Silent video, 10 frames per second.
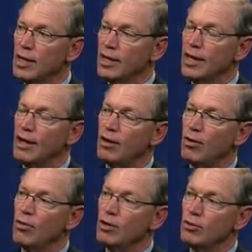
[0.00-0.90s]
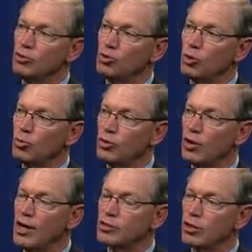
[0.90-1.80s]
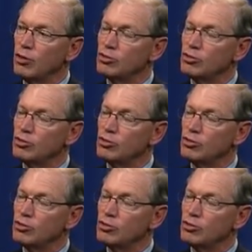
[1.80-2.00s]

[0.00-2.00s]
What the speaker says: Now do it with your eyes closed.